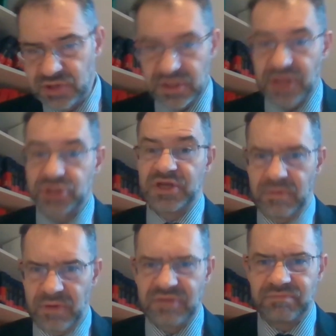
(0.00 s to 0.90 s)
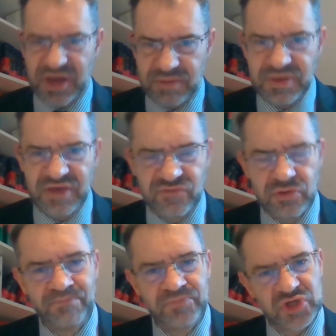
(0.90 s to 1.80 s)
And actually, it might be even
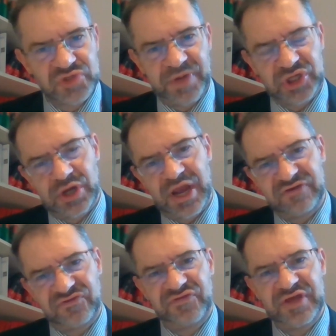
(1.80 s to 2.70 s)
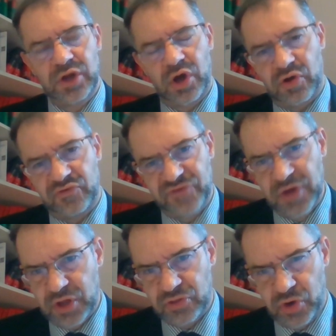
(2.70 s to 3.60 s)
a specialized field of
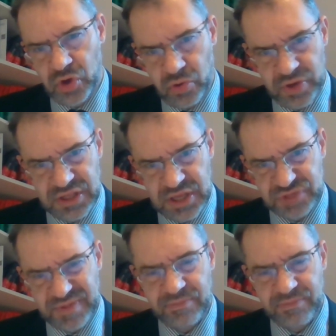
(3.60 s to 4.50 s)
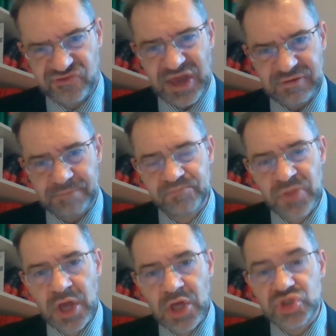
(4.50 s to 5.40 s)
the law in each member state.
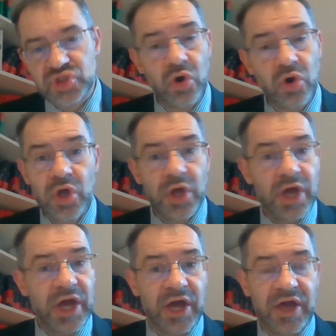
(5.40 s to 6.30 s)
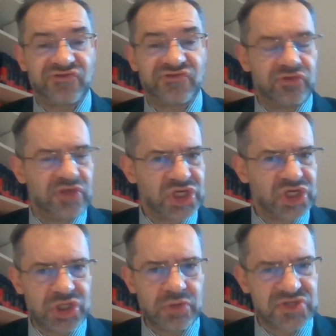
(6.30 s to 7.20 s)
So the
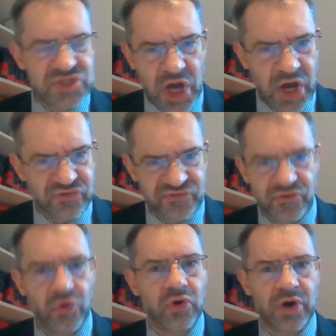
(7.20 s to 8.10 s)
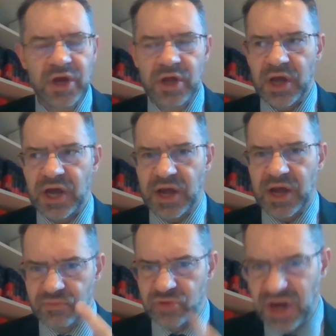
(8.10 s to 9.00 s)
issue is not for
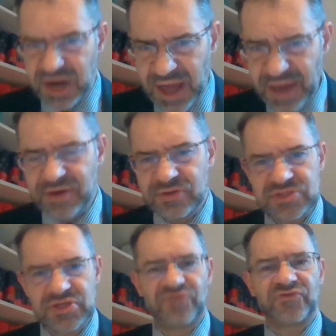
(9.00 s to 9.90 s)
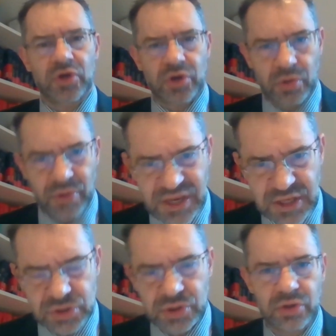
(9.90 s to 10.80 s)
the client, it's not for the
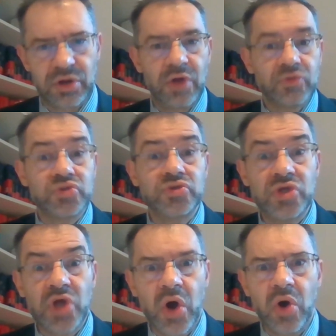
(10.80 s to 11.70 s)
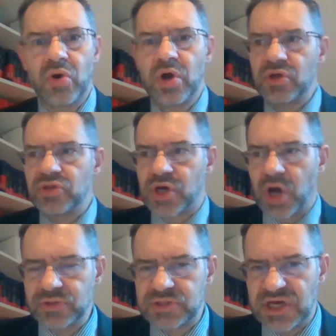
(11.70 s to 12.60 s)
creditor to know the
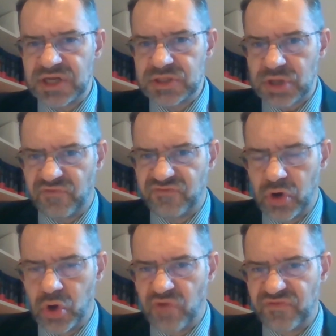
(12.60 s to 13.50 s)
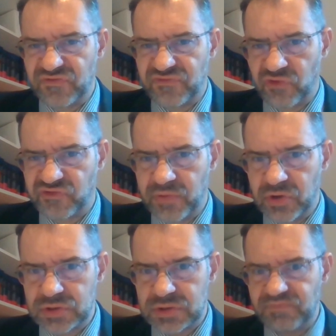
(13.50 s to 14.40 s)
content of the law of
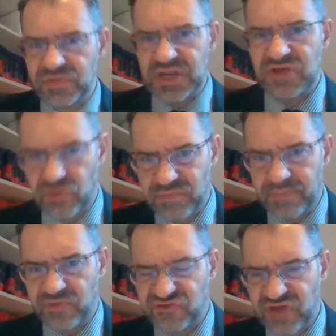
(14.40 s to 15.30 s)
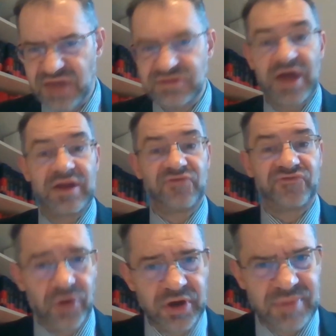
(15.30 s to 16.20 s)
enforcement in his own member state and in
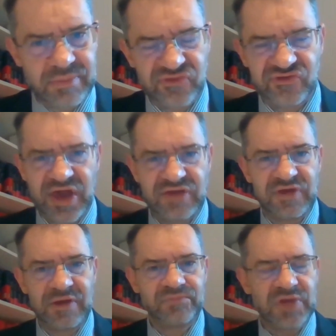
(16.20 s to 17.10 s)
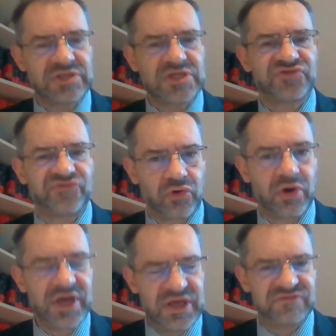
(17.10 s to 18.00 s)
foreign member states. It is for
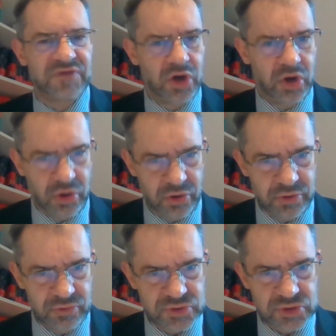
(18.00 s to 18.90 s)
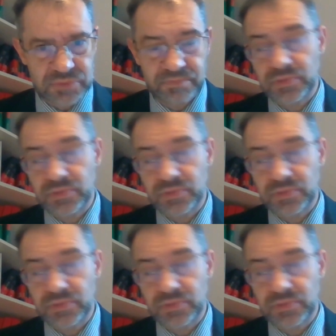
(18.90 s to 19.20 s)
his lawyers.